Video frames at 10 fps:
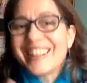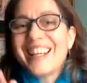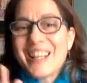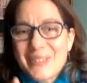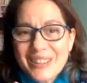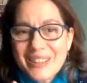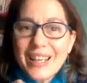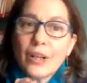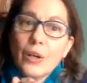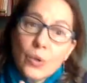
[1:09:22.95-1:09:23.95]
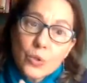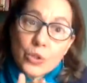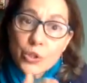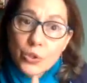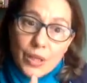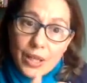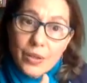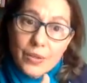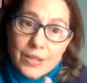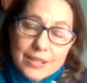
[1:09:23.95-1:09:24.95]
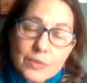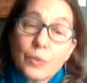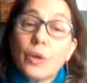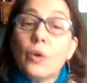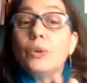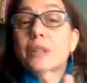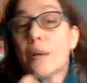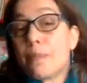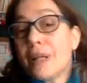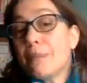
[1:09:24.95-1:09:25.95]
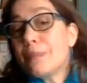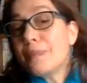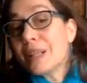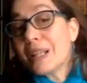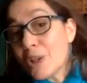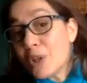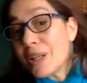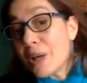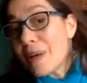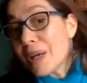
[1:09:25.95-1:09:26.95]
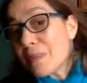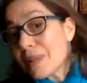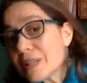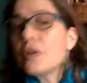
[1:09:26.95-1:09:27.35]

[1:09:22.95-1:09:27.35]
Like we're like, oh shoot, I noticed this, well hold on, but it could go better because,